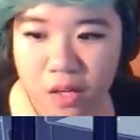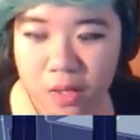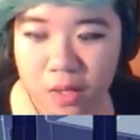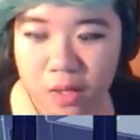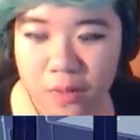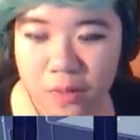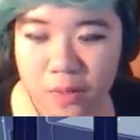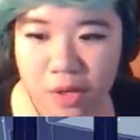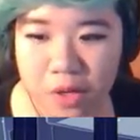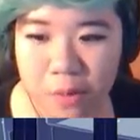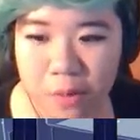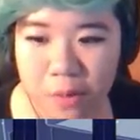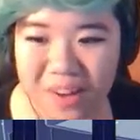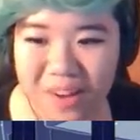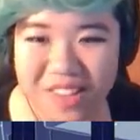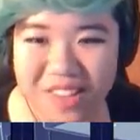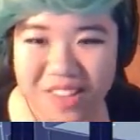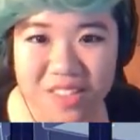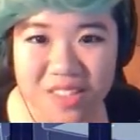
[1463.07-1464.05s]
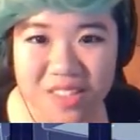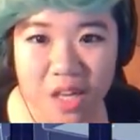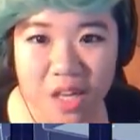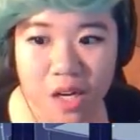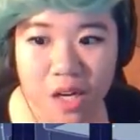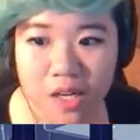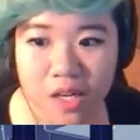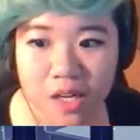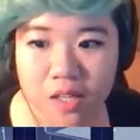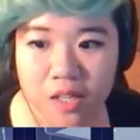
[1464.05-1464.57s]
But her body is
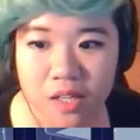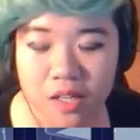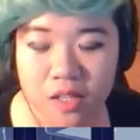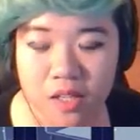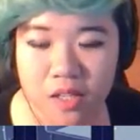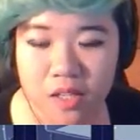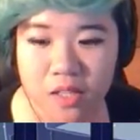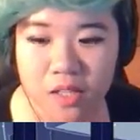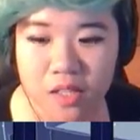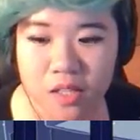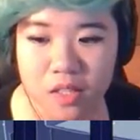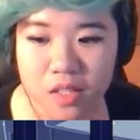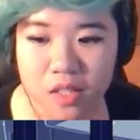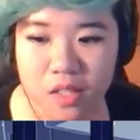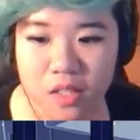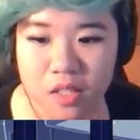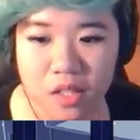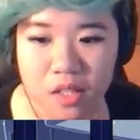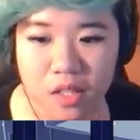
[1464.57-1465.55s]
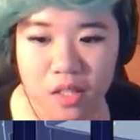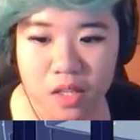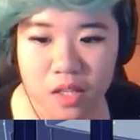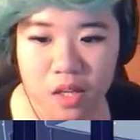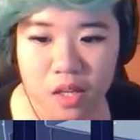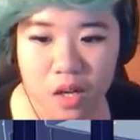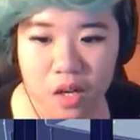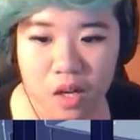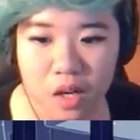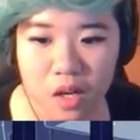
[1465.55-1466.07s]
gone.
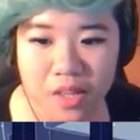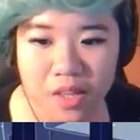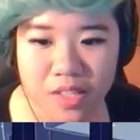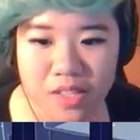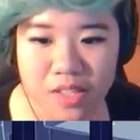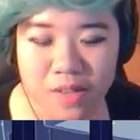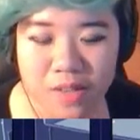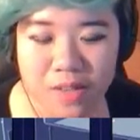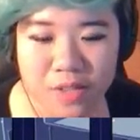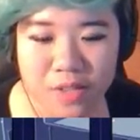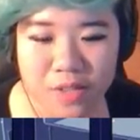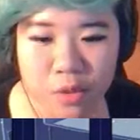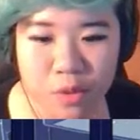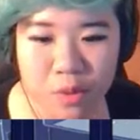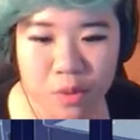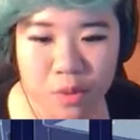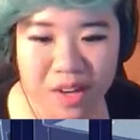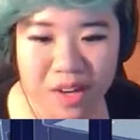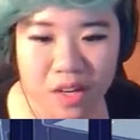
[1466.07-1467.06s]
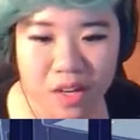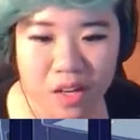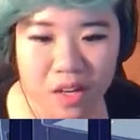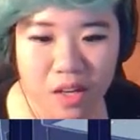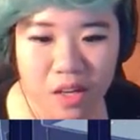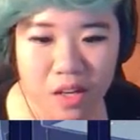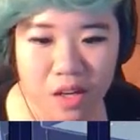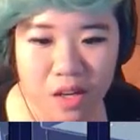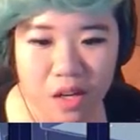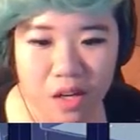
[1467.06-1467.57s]
All that's left is her brain.
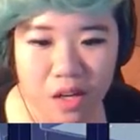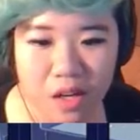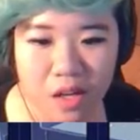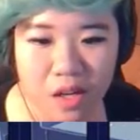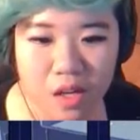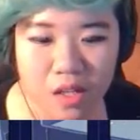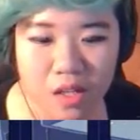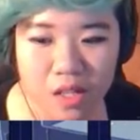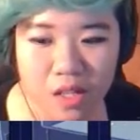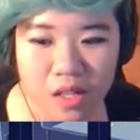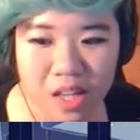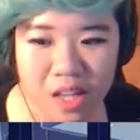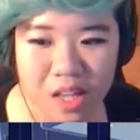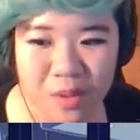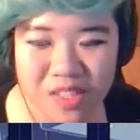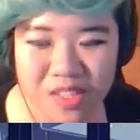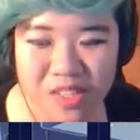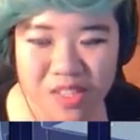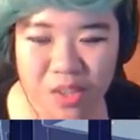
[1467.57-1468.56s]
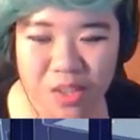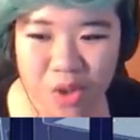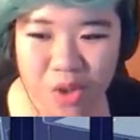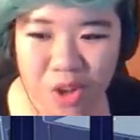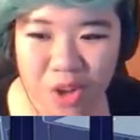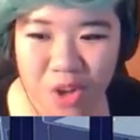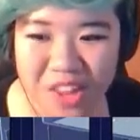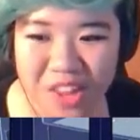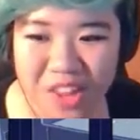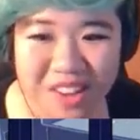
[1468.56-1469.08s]
Can we still
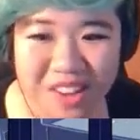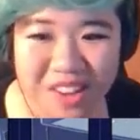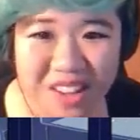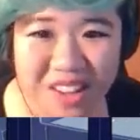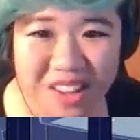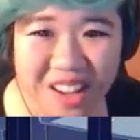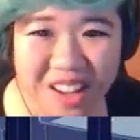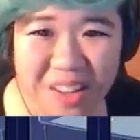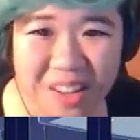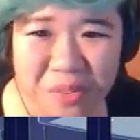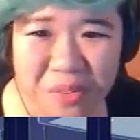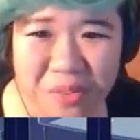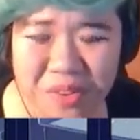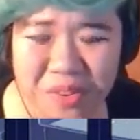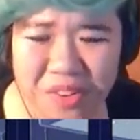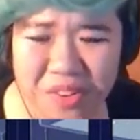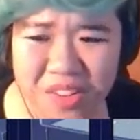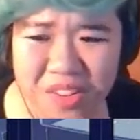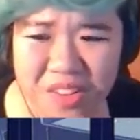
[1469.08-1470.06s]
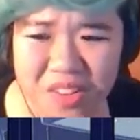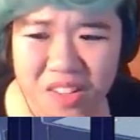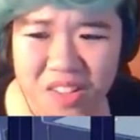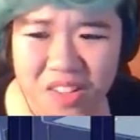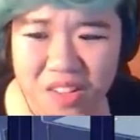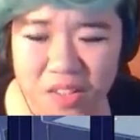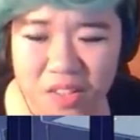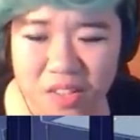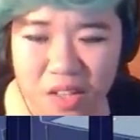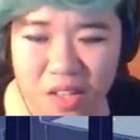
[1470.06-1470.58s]
call that alive?
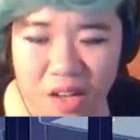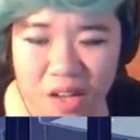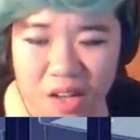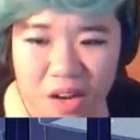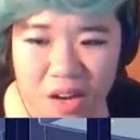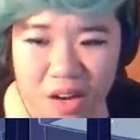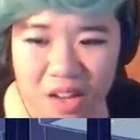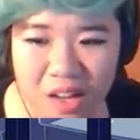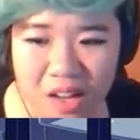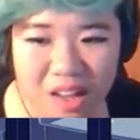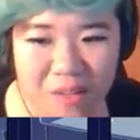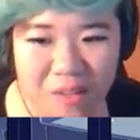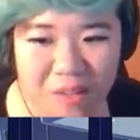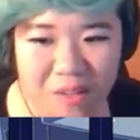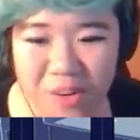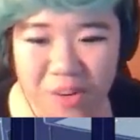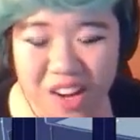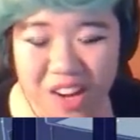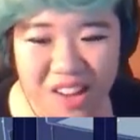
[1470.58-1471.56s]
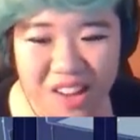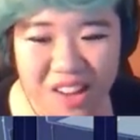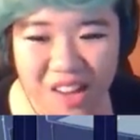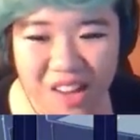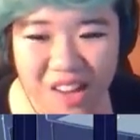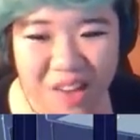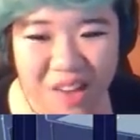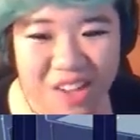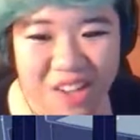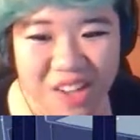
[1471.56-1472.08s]
Alive or not alive,
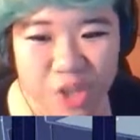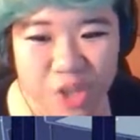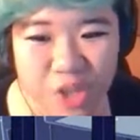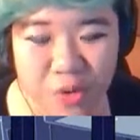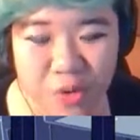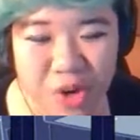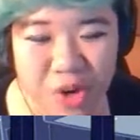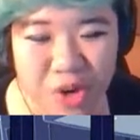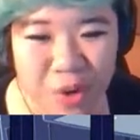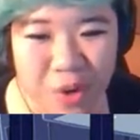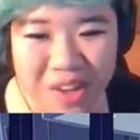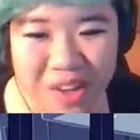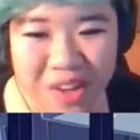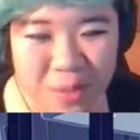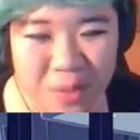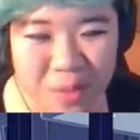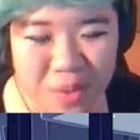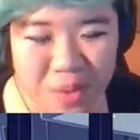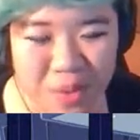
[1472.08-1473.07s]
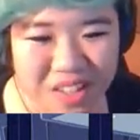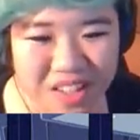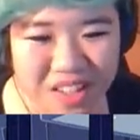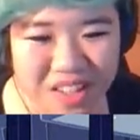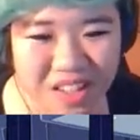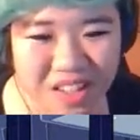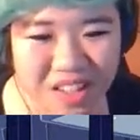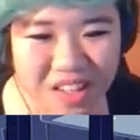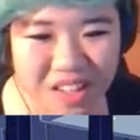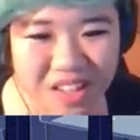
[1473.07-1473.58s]
I don't know anymore.
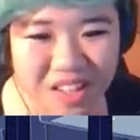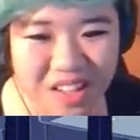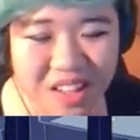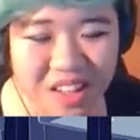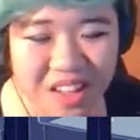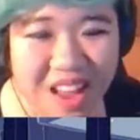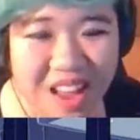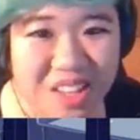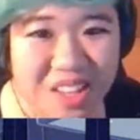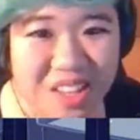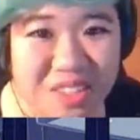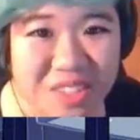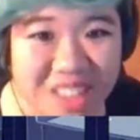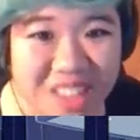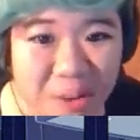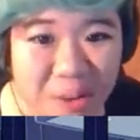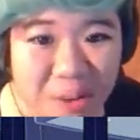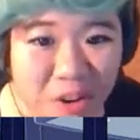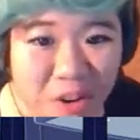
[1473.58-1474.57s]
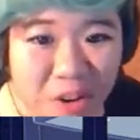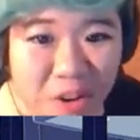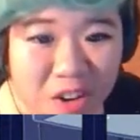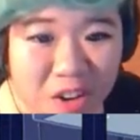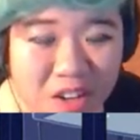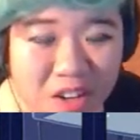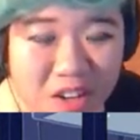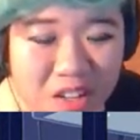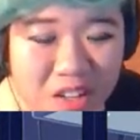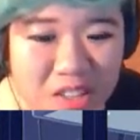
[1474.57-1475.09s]
Can you save her?
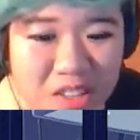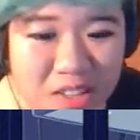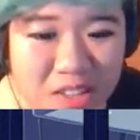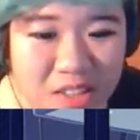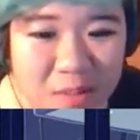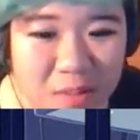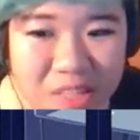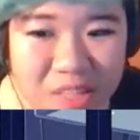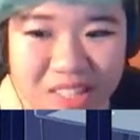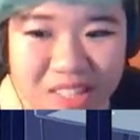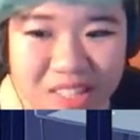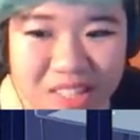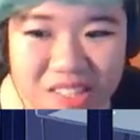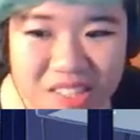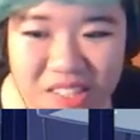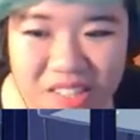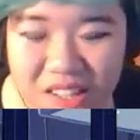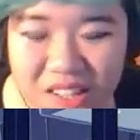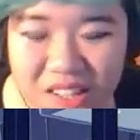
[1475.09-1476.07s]
Please?